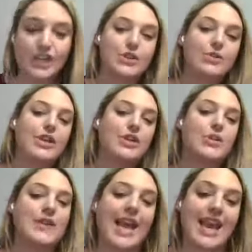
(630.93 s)
You can
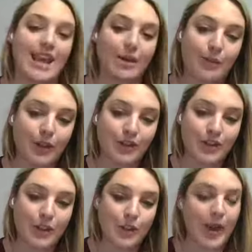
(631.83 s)
use a hammer
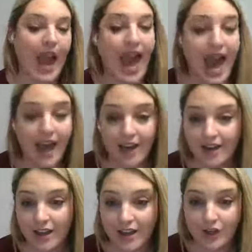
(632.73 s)
to add
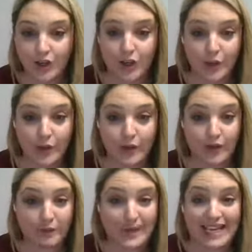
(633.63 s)
a new
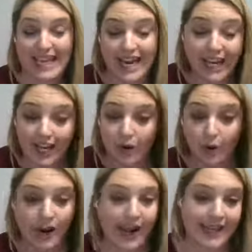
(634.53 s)
beginning
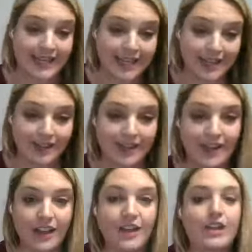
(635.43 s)
or ending.
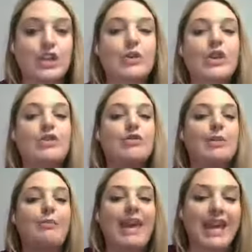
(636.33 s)
You can use
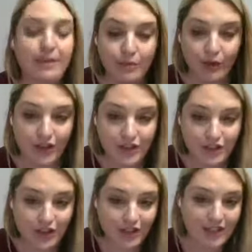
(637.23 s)
a
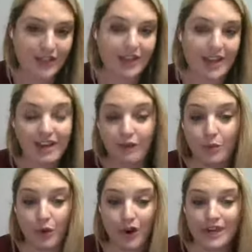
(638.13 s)
paintbrush to think of a
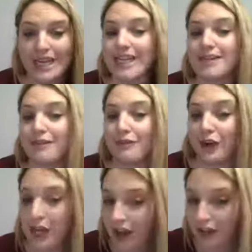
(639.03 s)
word in a
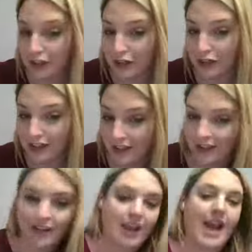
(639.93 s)
different color.
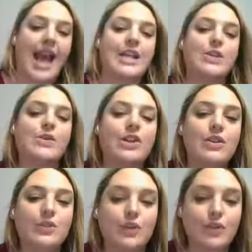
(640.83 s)
And you can
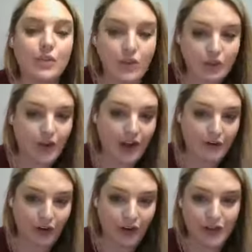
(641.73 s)
use a
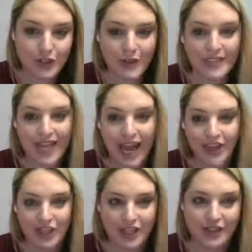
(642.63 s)
screwdriver to
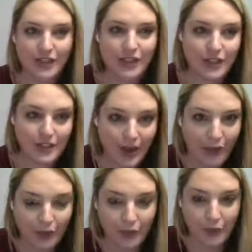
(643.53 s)
attach it to
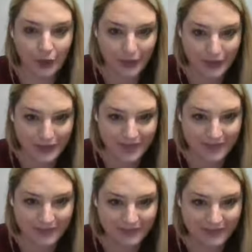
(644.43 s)
other words.